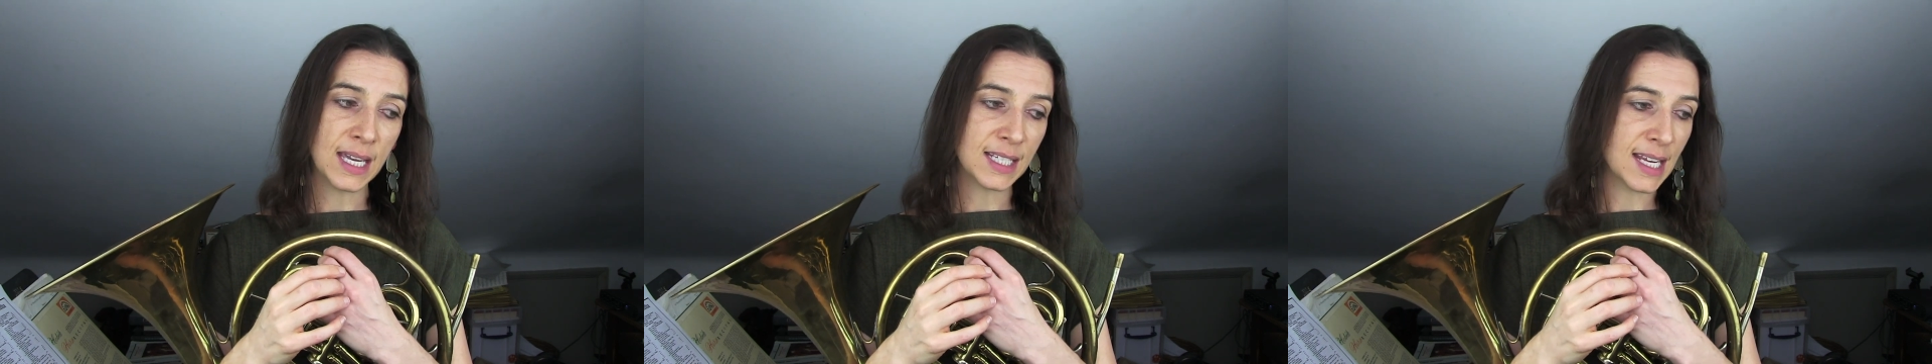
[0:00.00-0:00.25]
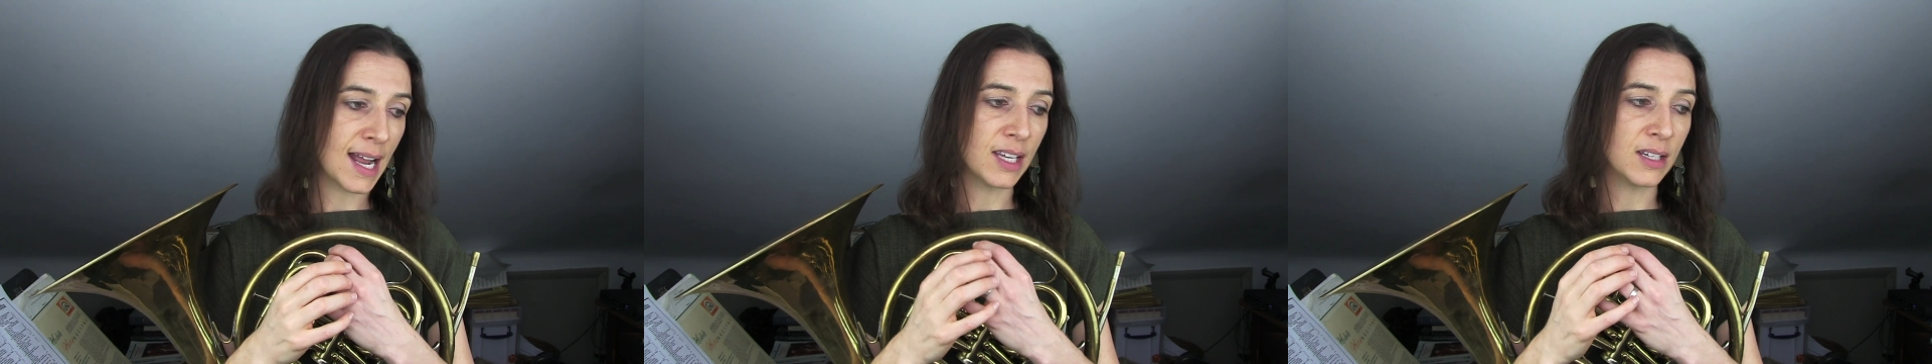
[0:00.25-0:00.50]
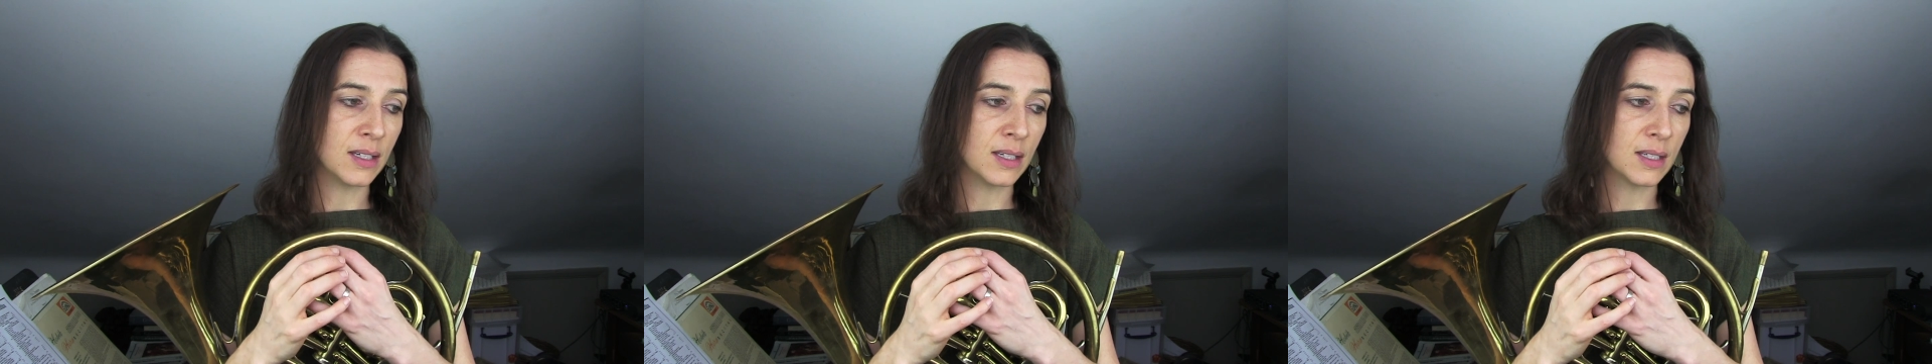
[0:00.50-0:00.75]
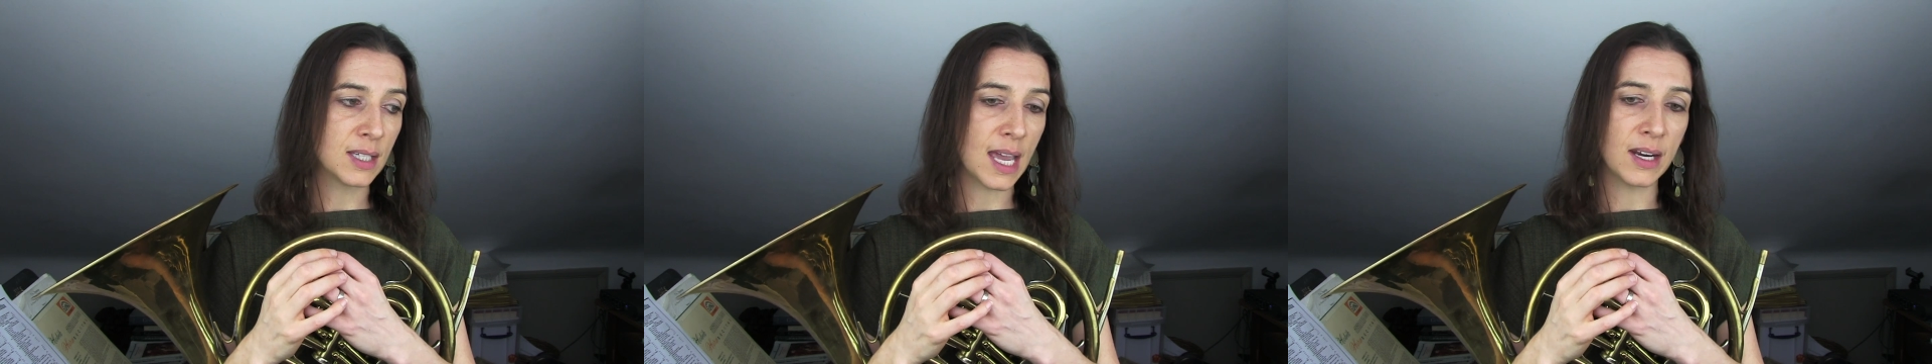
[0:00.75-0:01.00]
Italian
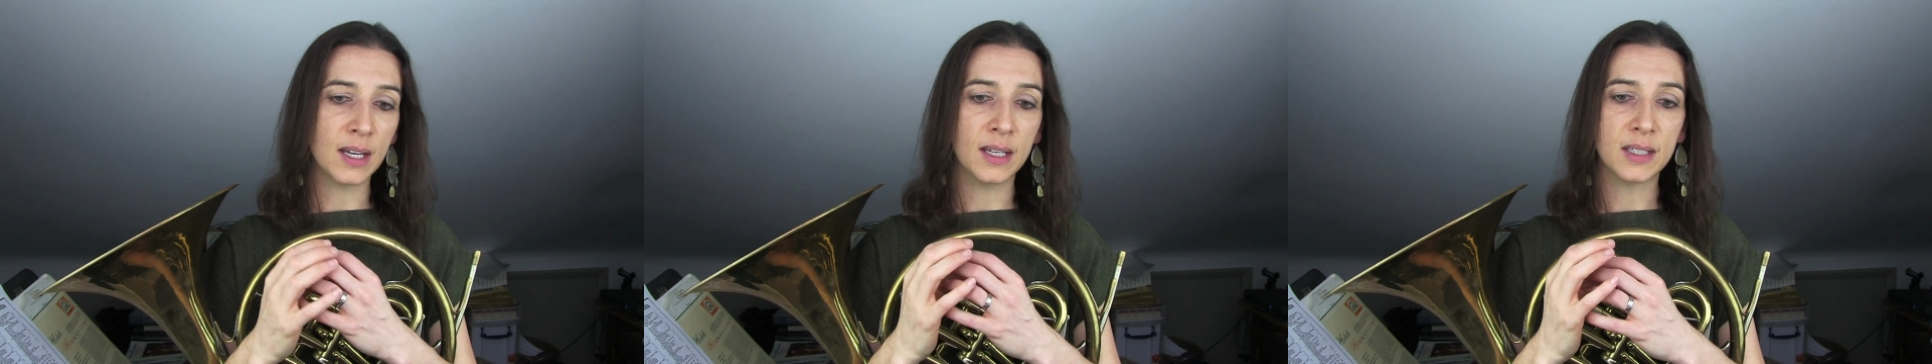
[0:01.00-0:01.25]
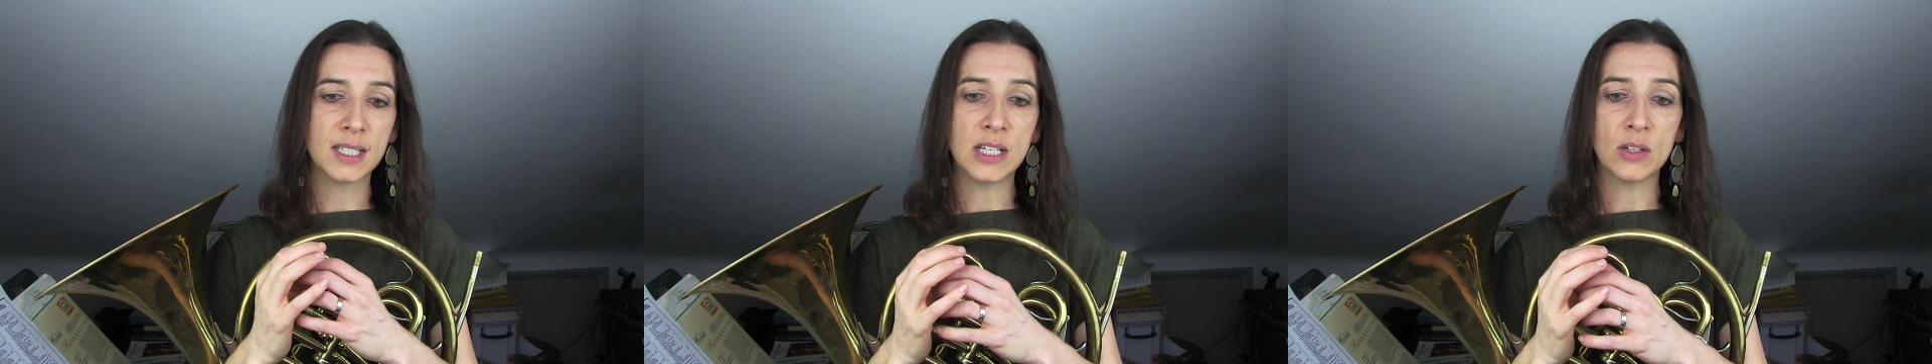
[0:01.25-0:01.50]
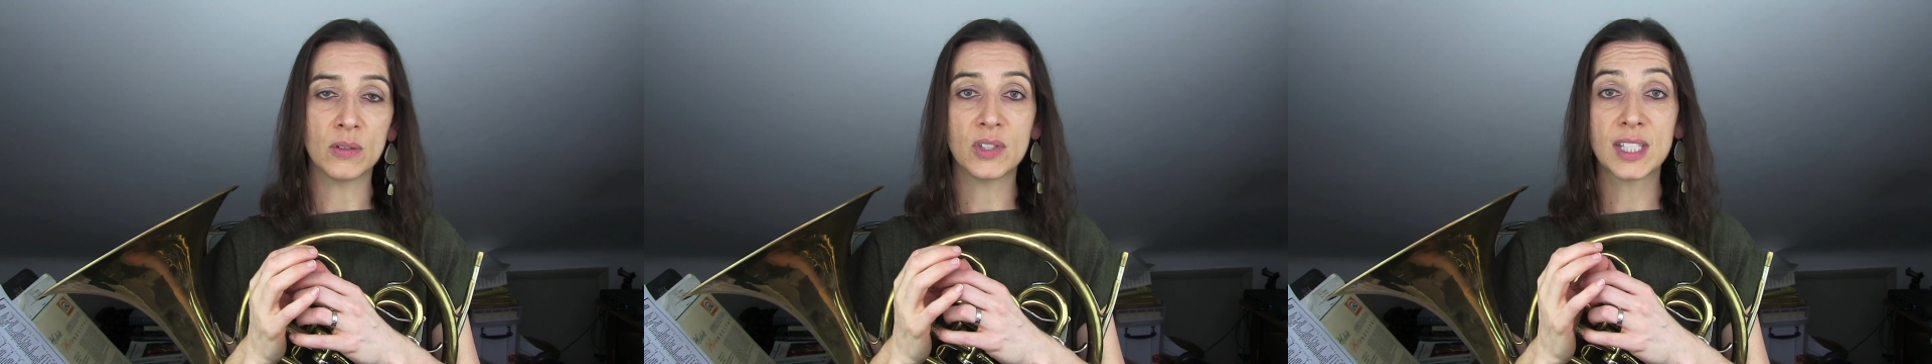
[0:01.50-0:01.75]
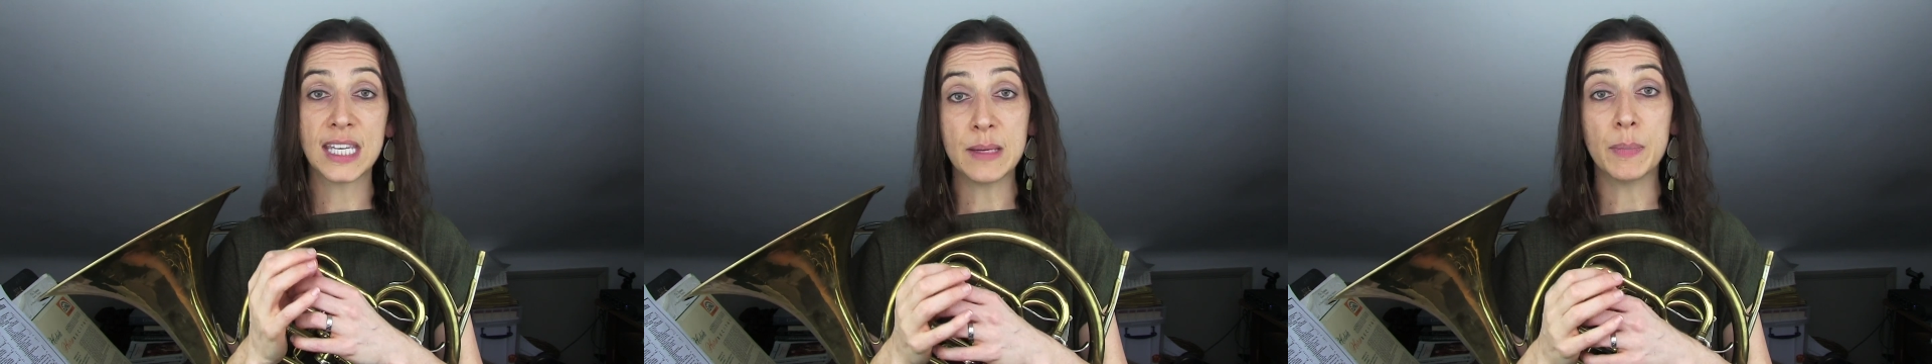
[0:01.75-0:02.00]
tenor Tito
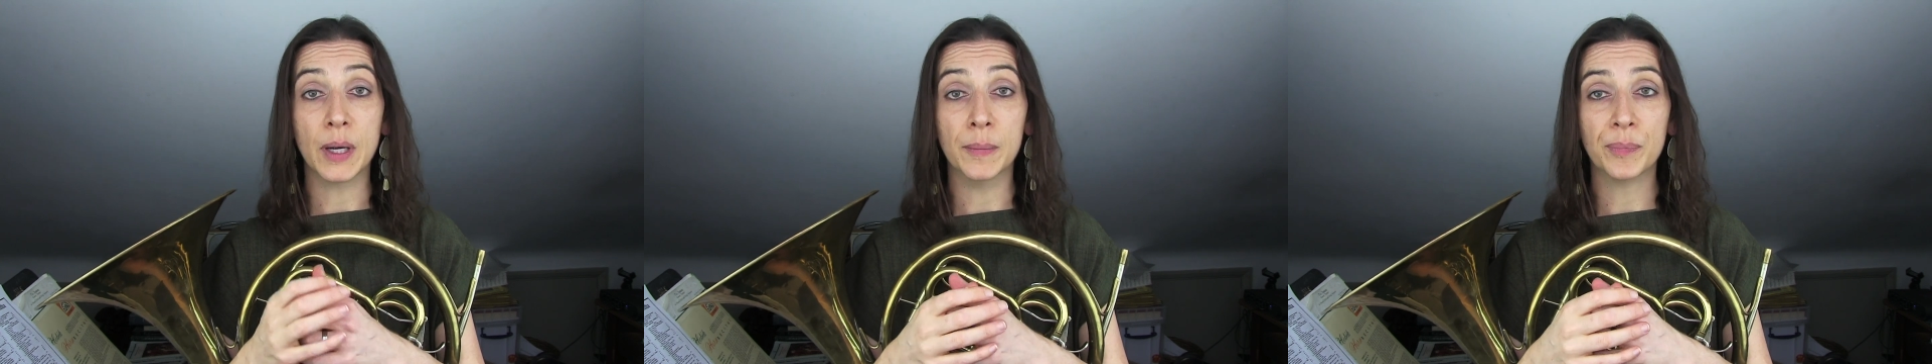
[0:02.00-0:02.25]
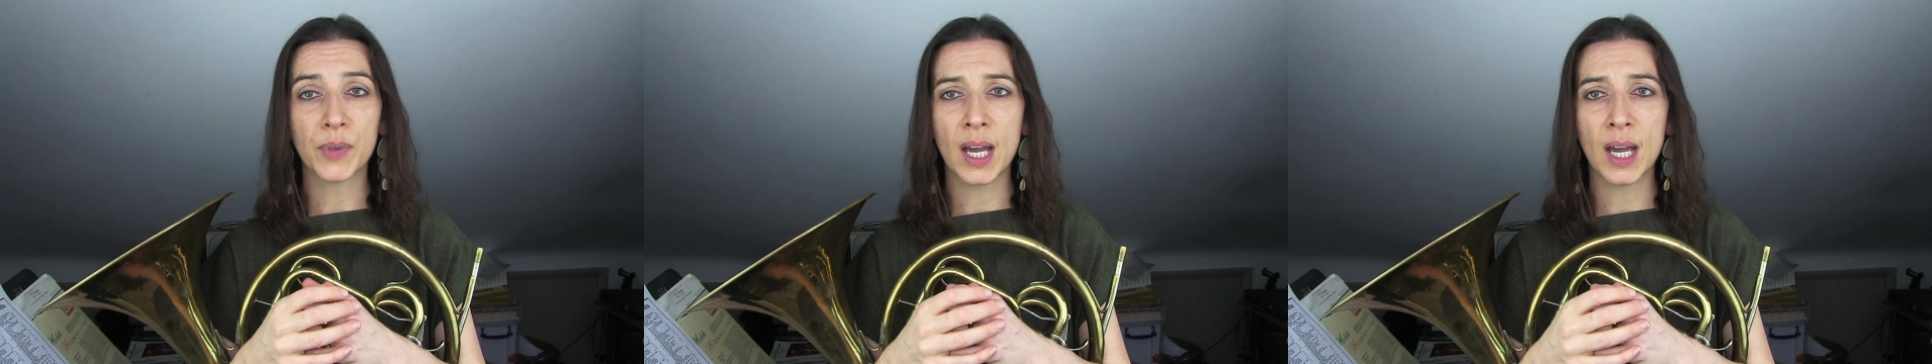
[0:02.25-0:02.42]
Schipa,